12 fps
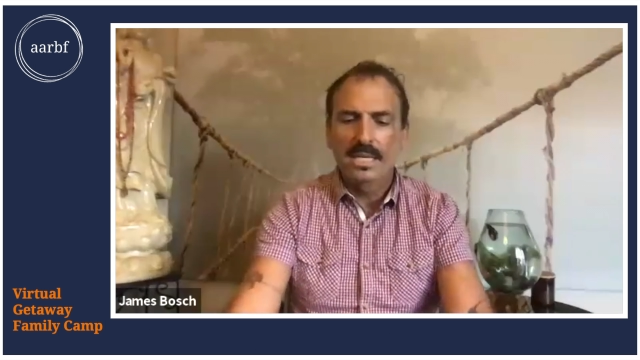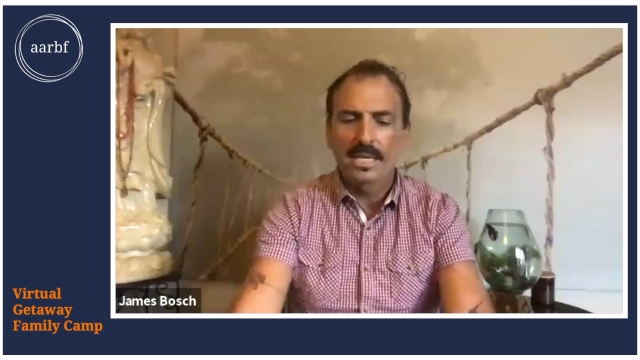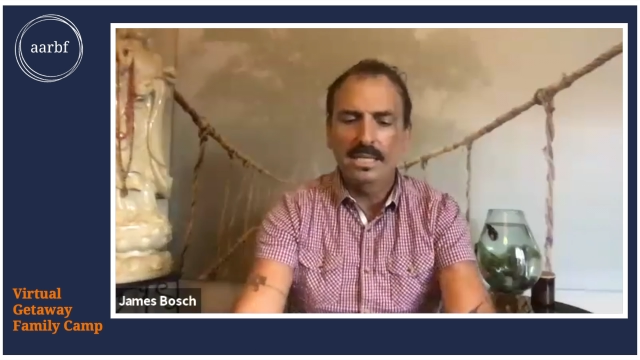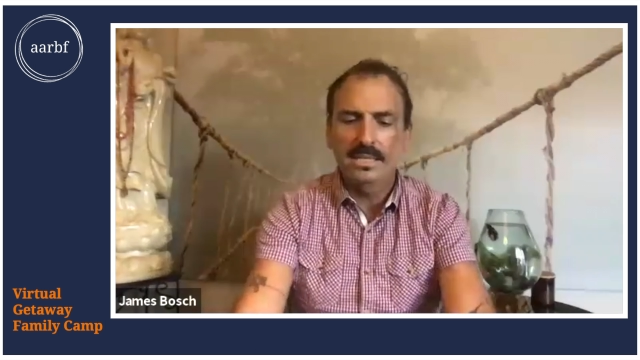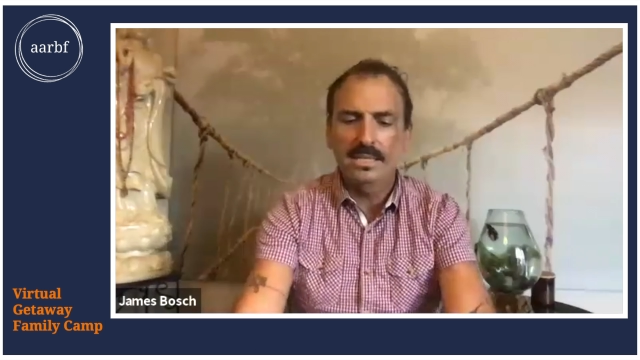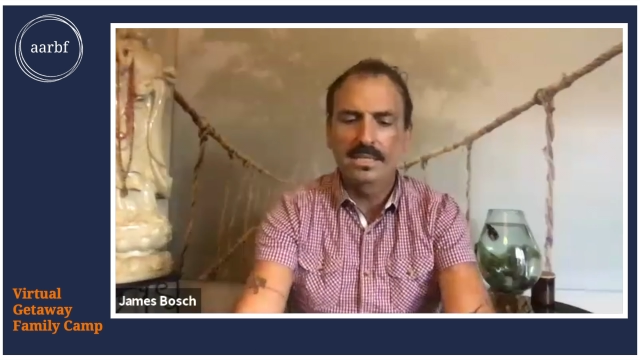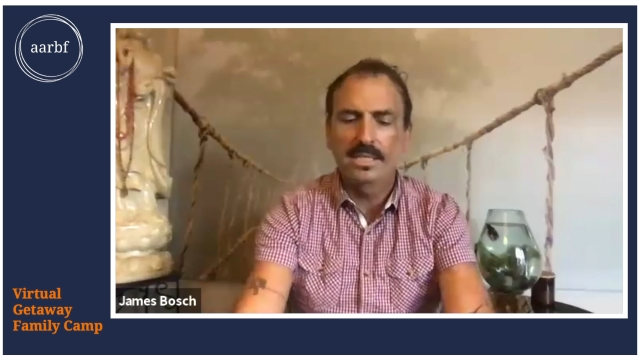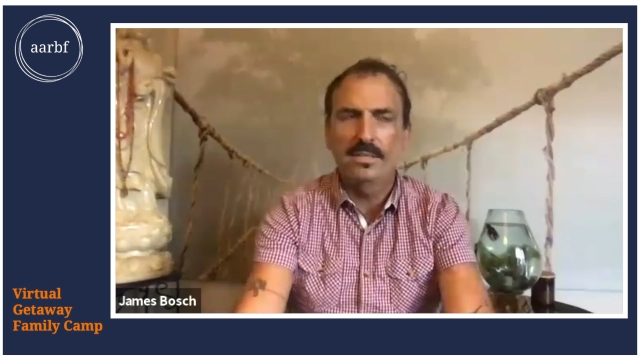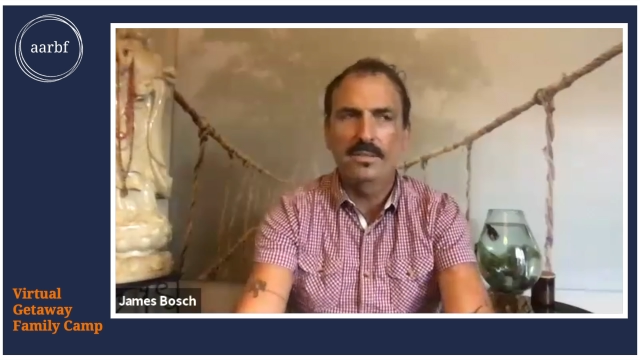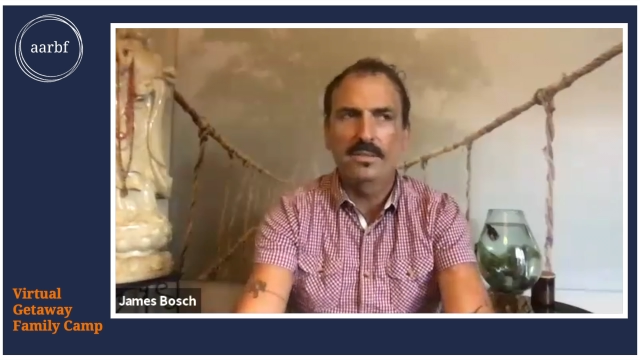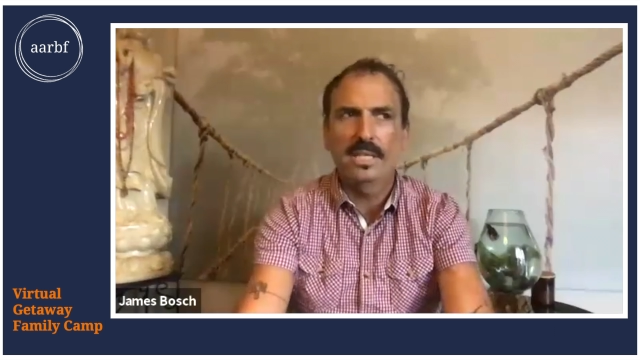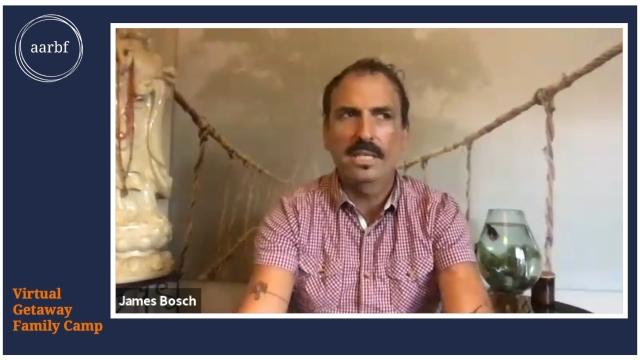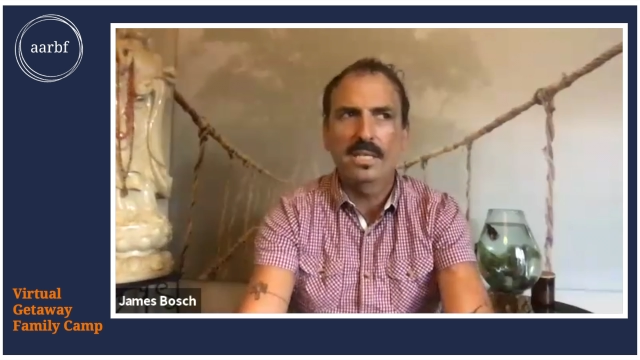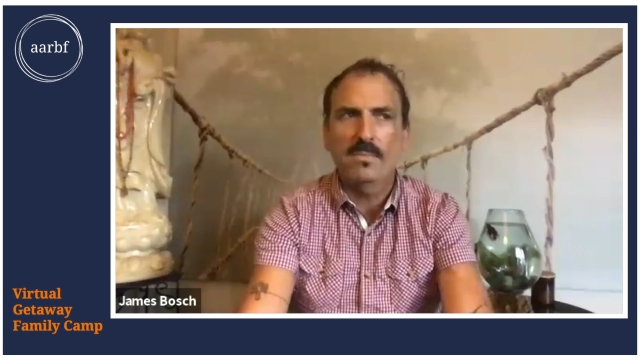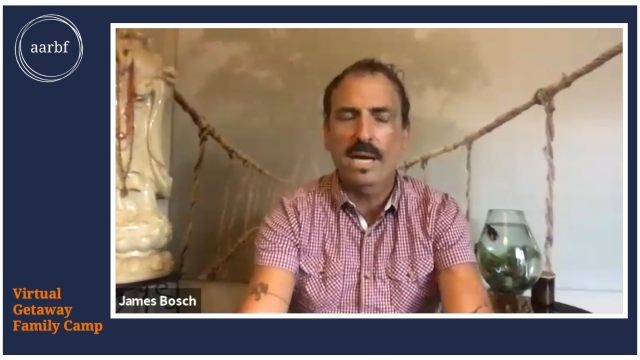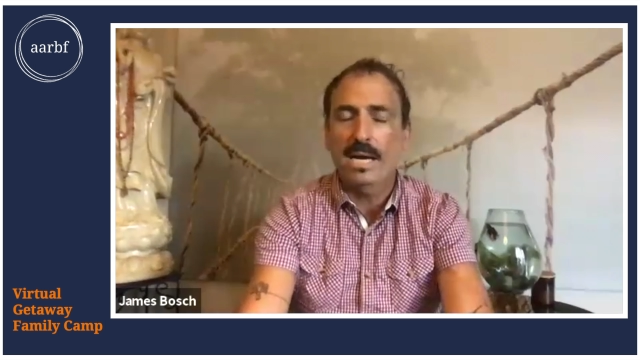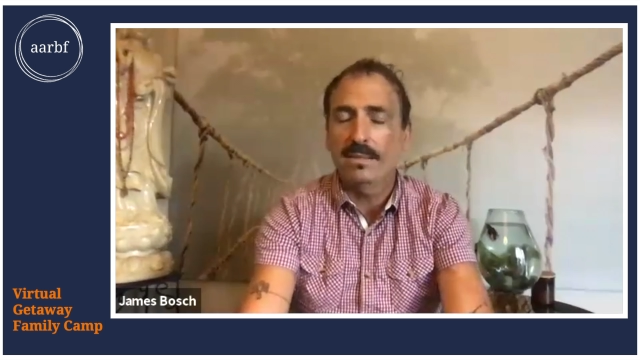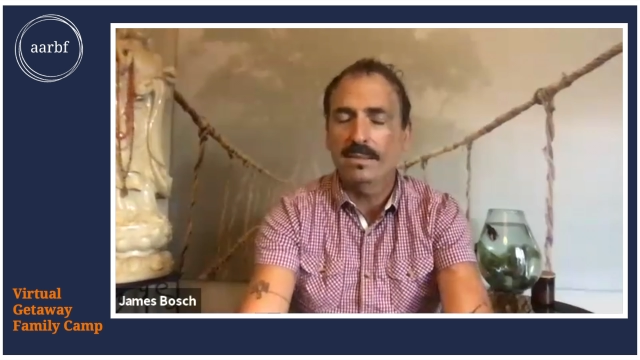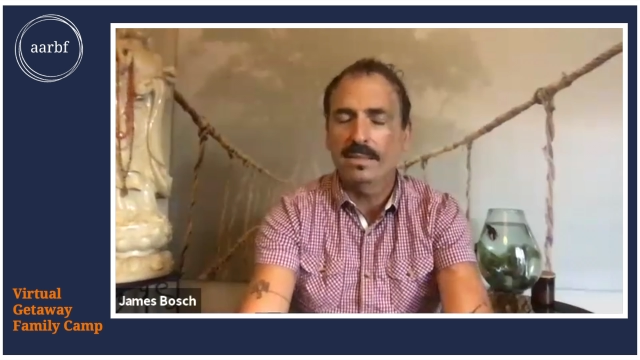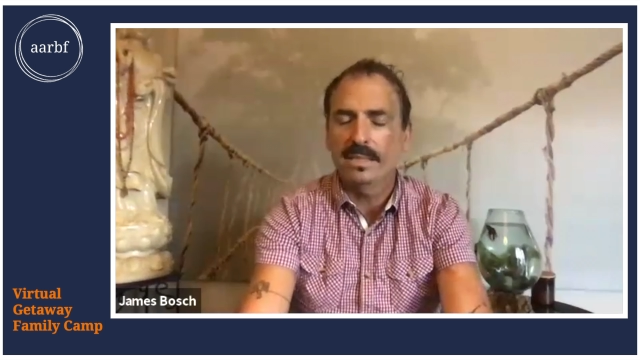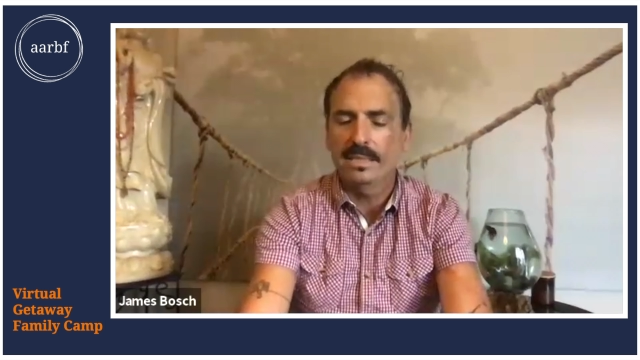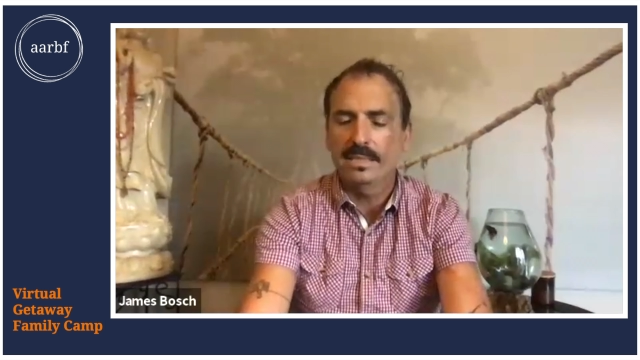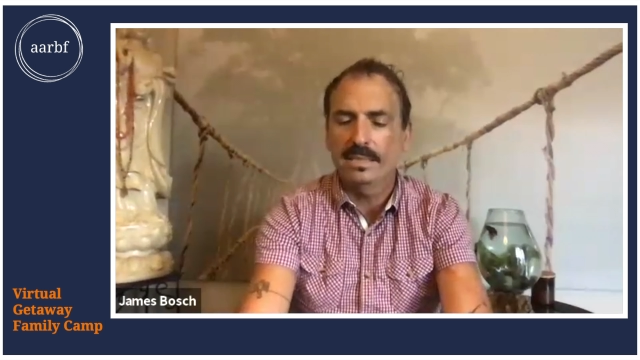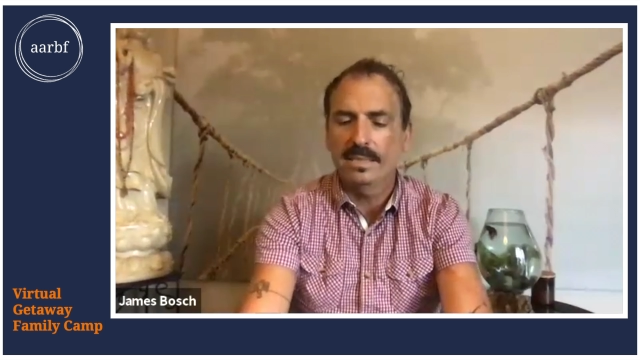is to think about
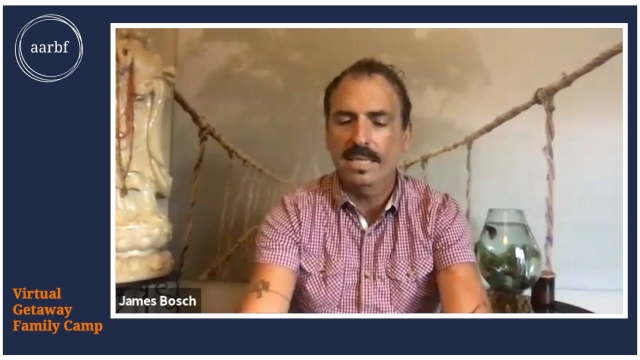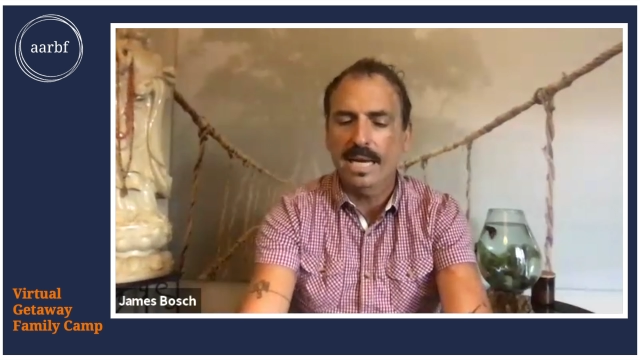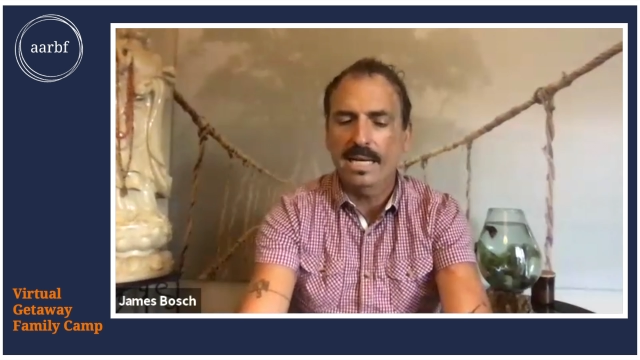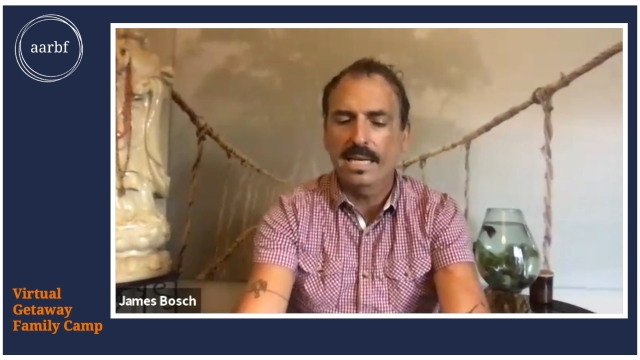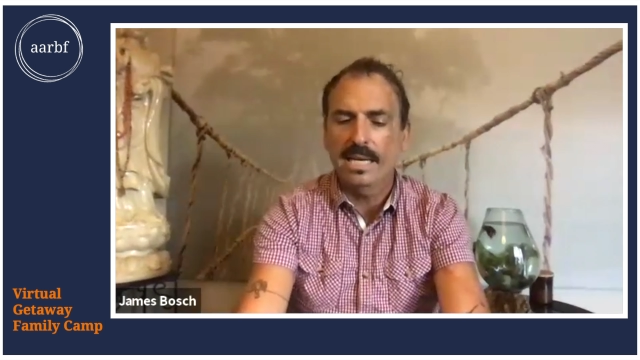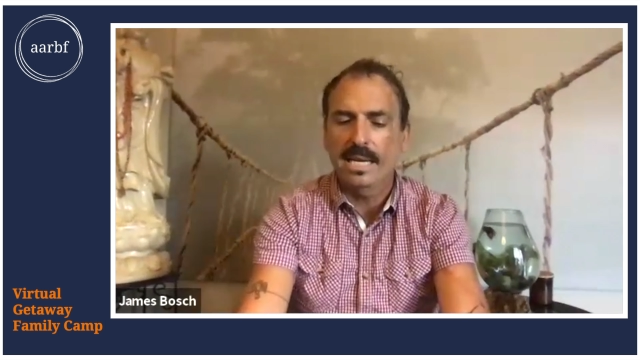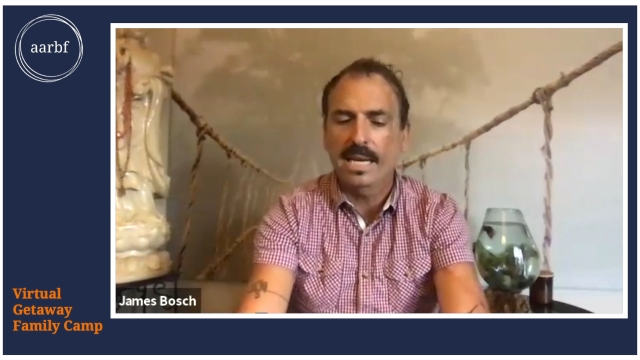is that